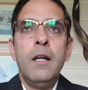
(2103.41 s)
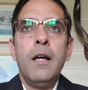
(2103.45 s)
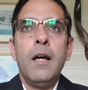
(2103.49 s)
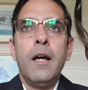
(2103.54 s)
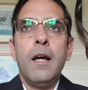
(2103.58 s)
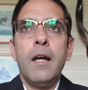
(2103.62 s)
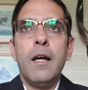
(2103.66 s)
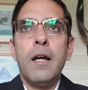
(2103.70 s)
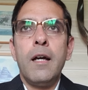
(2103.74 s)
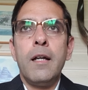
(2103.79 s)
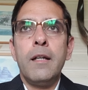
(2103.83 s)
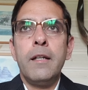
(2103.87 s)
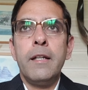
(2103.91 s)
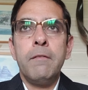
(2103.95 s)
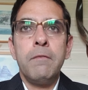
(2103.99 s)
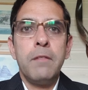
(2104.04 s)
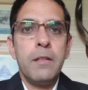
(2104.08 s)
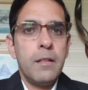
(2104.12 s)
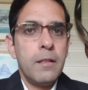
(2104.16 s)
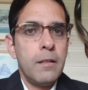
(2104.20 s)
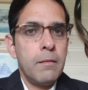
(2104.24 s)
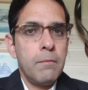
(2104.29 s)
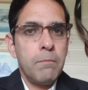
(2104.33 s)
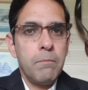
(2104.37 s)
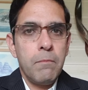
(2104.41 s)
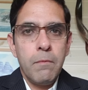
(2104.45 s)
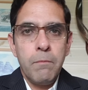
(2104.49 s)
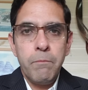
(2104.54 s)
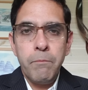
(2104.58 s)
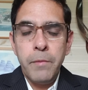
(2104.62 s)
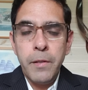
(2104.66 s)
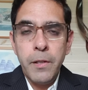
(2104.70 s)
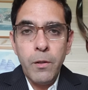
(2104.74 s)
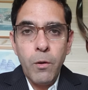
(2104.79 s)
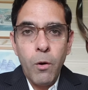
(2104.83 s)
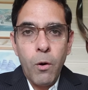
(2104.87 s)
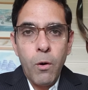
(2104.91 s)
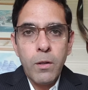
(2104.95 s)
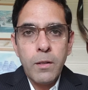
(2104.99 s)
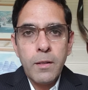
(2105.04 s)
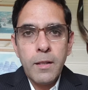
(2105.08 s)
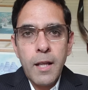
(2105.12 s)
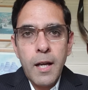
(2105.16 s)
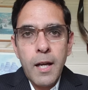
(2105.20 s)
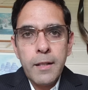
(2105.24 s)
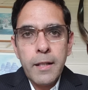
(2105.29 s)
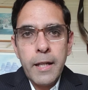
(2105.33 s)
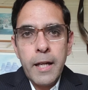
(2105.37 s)
and even beyond
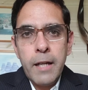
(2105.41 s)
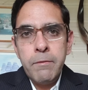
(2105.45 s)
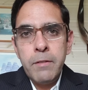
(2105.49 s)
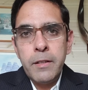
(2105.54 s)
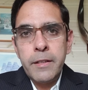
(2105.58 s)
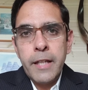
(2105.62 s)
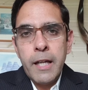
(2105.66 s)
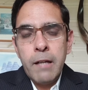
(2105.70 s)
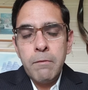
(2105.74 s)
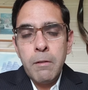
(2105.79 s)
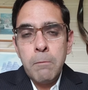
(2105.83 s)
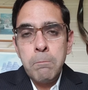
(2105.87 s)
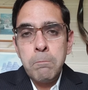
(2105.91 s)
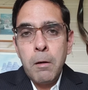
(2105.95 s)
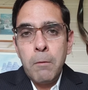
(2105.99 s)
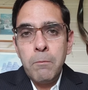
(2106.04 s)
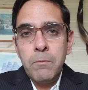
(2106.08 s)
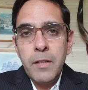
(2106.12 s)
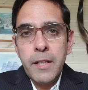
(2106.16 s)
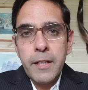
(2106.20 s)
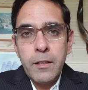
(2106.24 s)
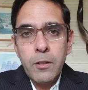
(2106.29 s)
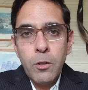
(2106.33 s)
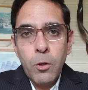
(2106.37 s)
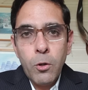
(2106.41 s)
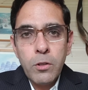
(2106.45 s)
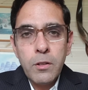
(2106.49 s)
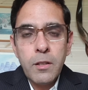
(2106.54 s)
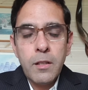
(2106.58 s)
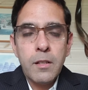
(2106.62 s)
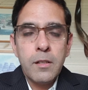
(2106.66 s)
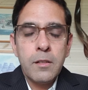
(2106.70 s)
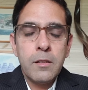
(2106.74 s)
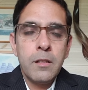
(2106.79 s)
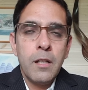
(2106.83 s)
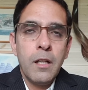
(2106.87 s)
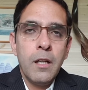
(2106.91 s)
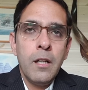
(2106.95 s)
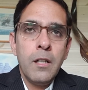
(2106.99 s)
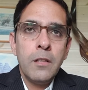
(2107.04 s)
that, I even gave a public notice.